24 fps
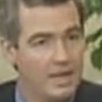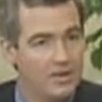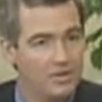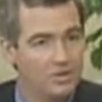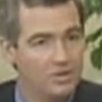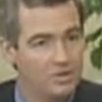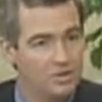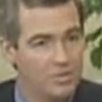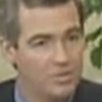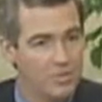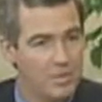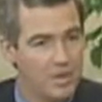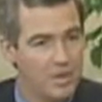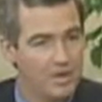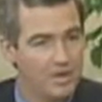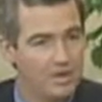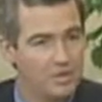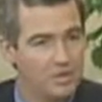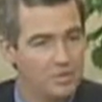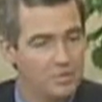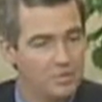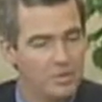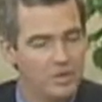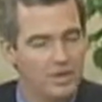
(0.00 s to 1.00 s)
That is
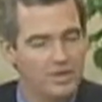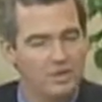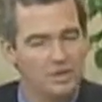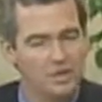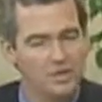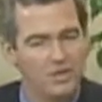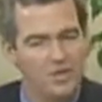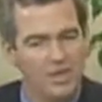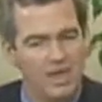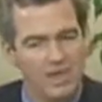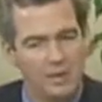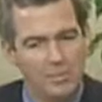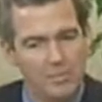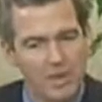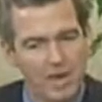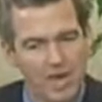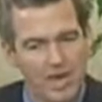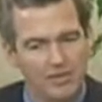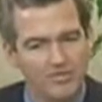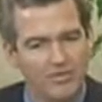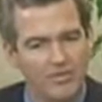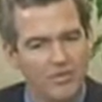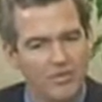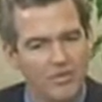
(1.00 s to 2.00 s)
tremendous. Well, as you think
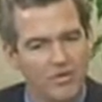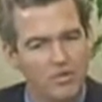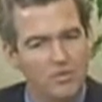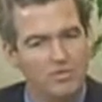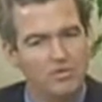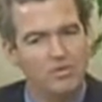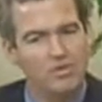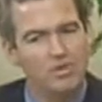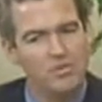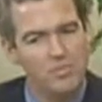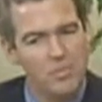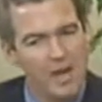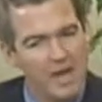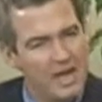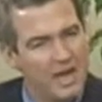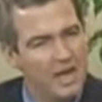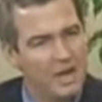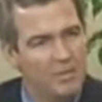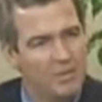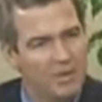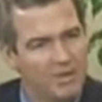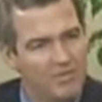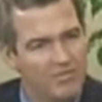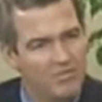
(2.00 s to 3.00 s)
back, for viewers who may
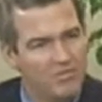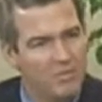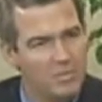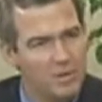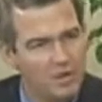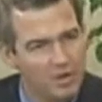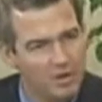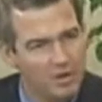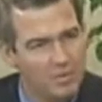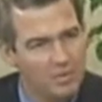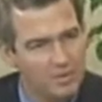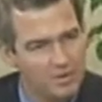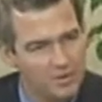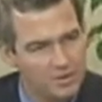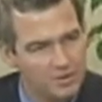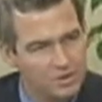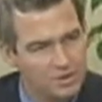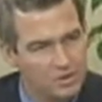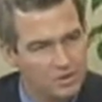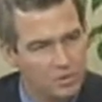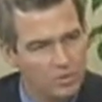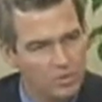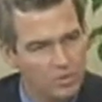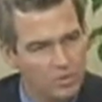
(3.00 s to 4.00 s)
not be familiar with the
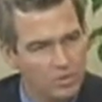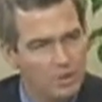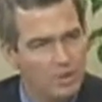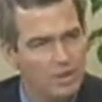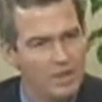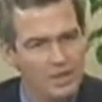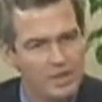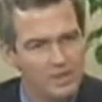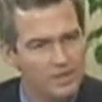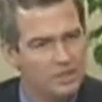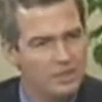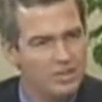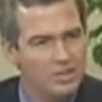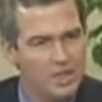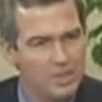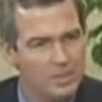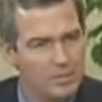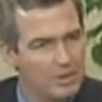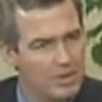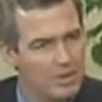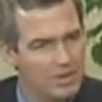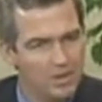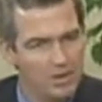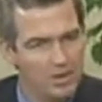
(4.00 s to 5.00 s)
school, just give
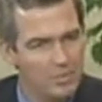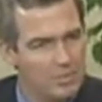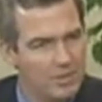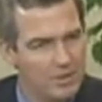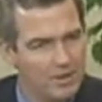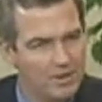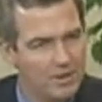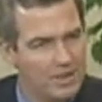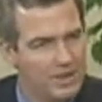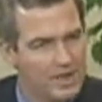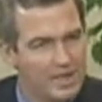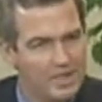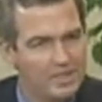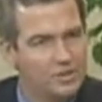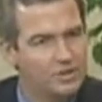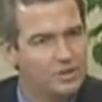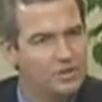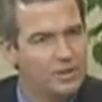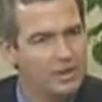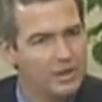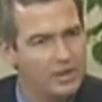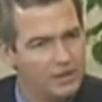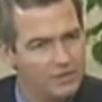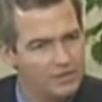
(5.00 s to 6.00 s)
them a little bit of the
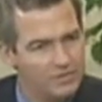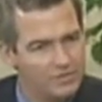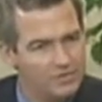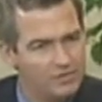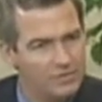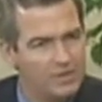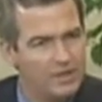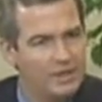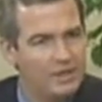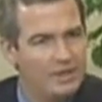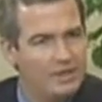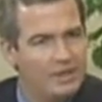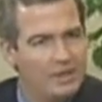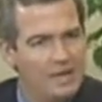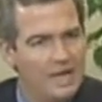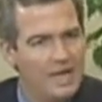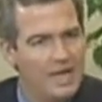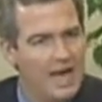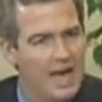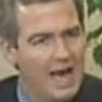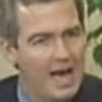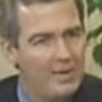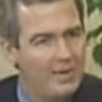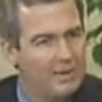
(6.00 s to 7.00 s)
history of
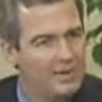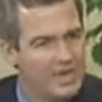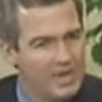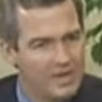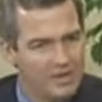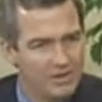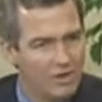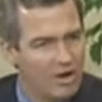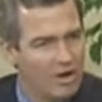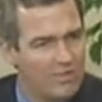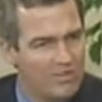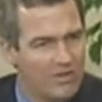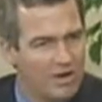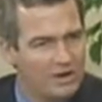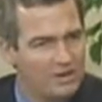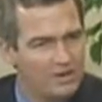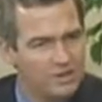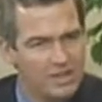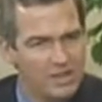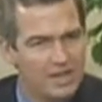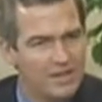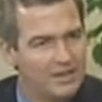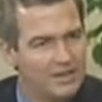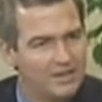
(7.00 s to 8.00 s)
how it kicked off. I
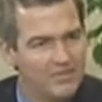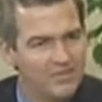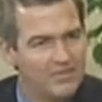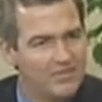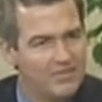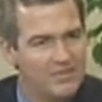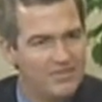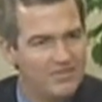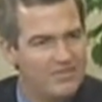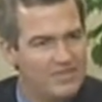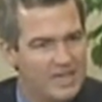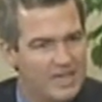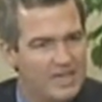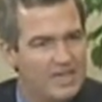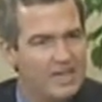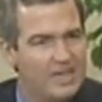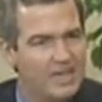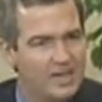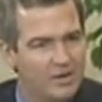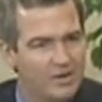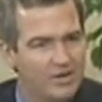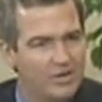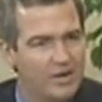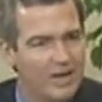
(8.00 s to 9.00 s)
understand the
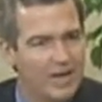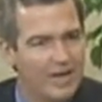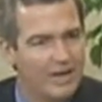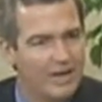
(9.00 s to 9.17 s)
15-year